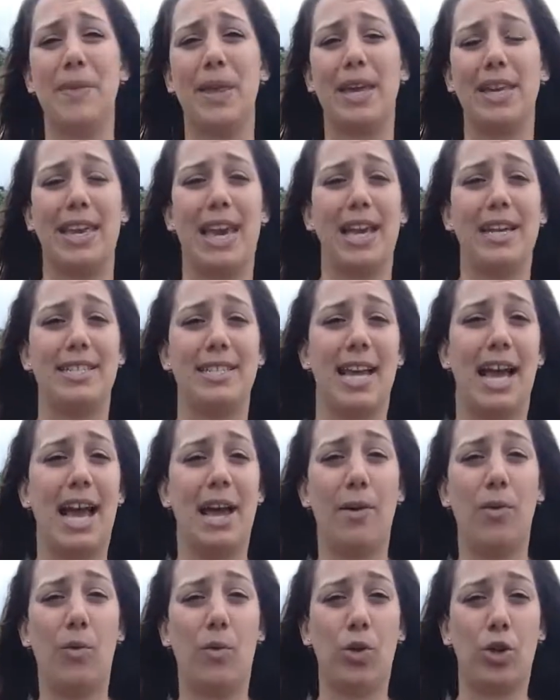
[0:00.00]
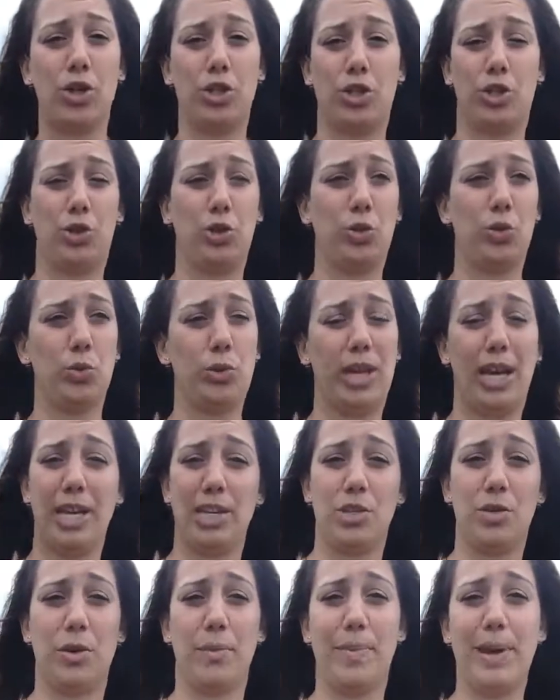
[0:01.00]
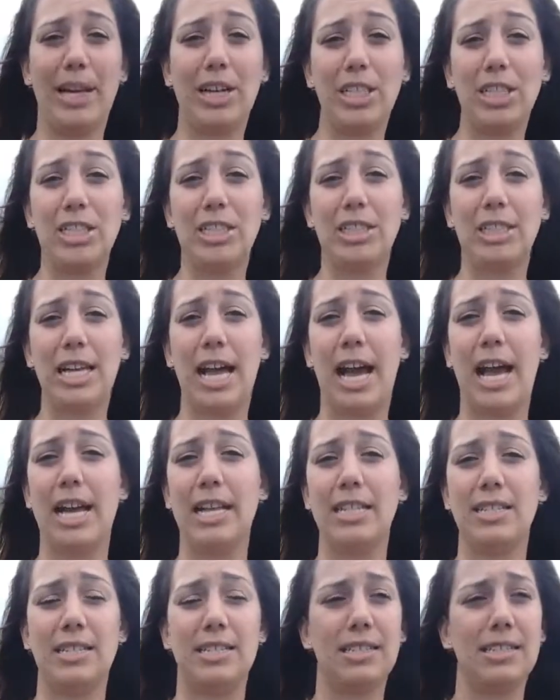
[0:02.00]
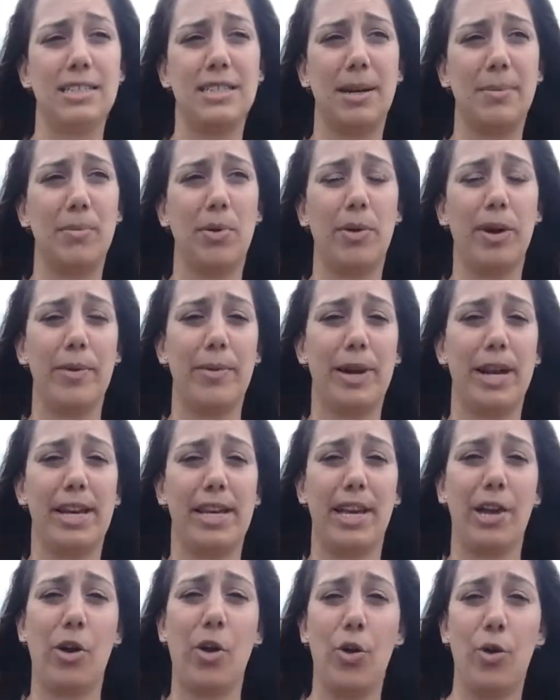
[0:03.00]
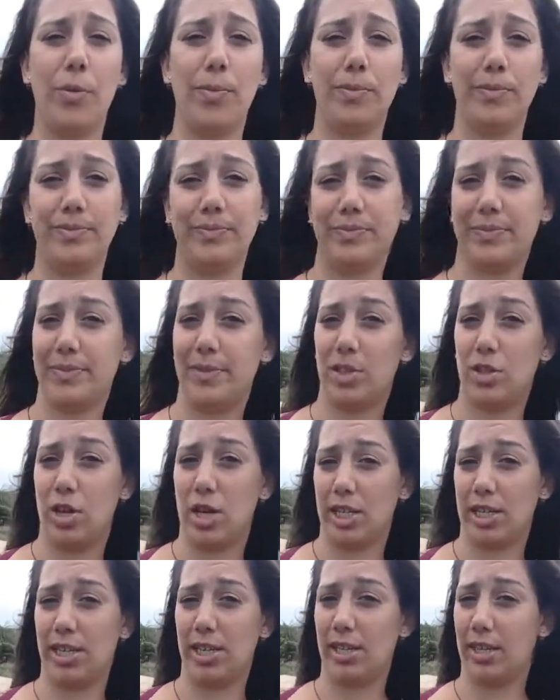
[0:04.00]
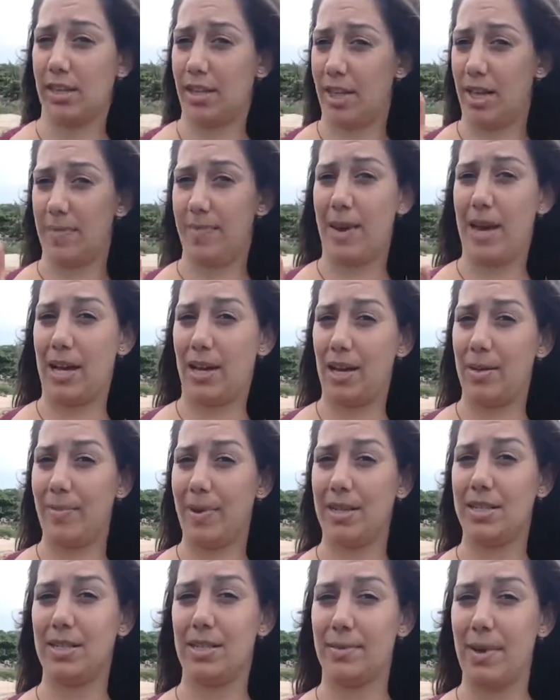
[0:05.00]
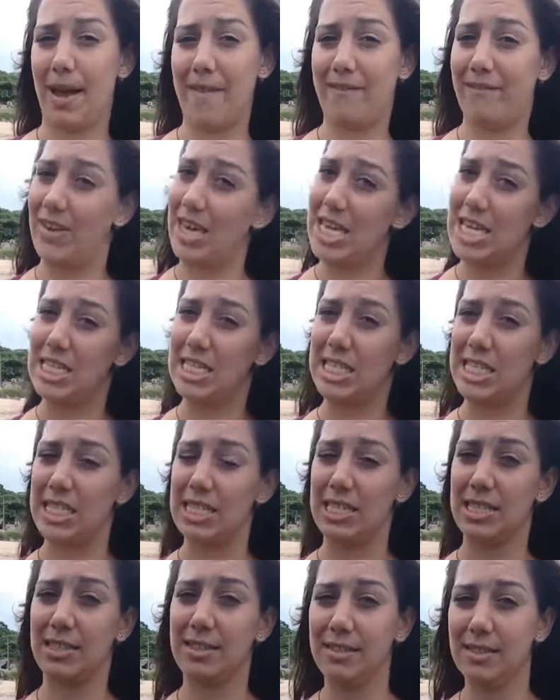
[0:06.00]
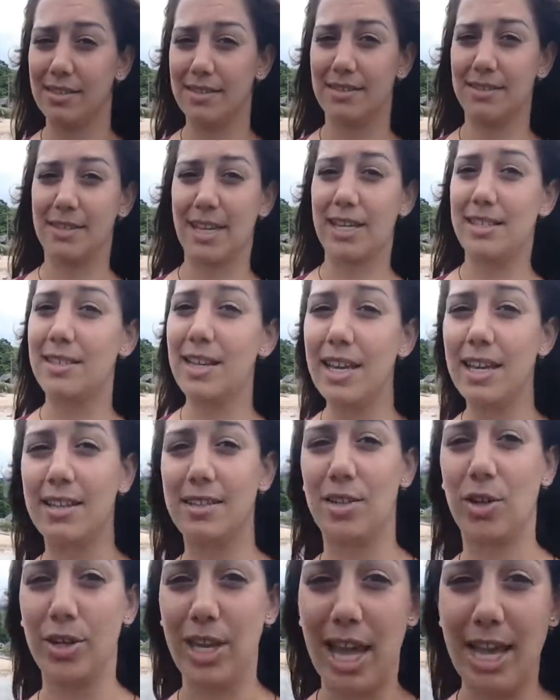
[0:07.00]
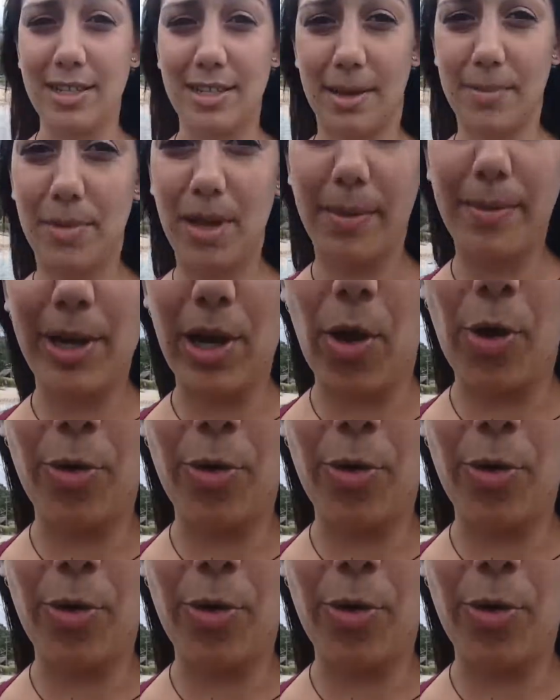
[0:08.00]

in case I were to get into a pickle at some point when I get home, so I can get back up onto my feet. That's it. So yes, I'm coming